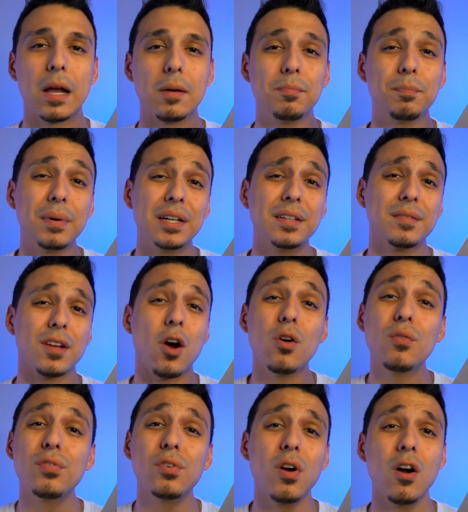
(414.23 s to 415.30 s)
But
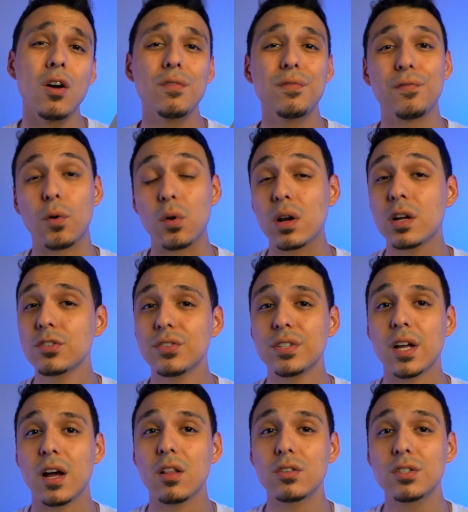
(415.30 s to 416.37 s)
overall,
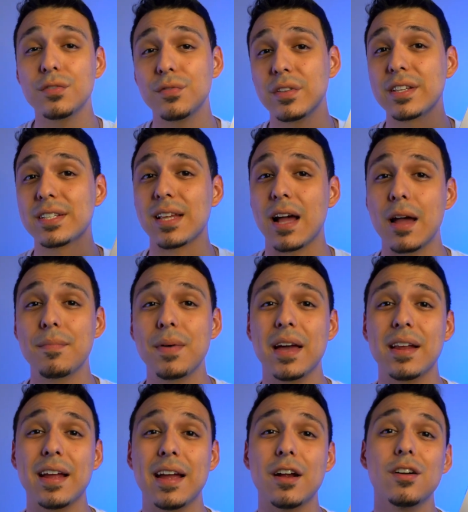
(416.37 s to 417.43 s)
$400 for this
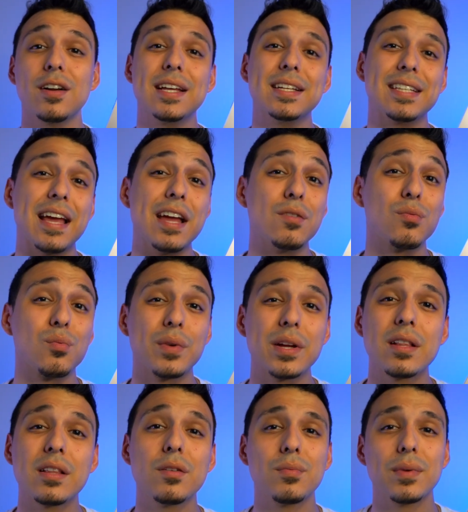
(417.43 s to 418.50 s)
iPad Air is a
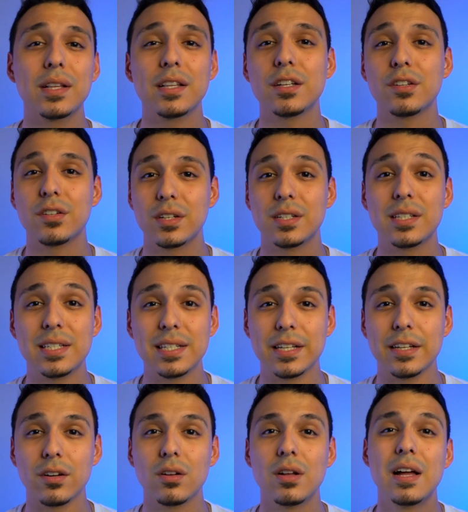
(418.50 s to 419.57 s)
really good
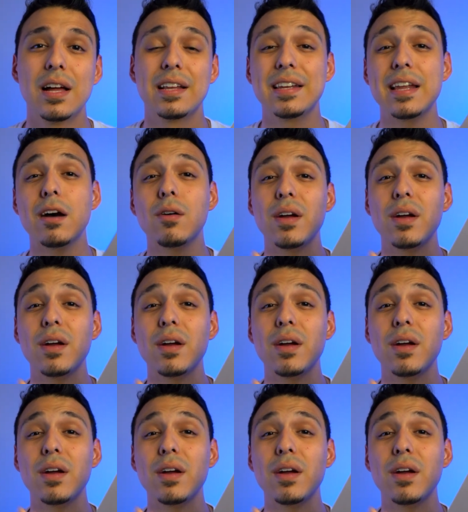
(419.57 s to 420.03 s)
deal. Now,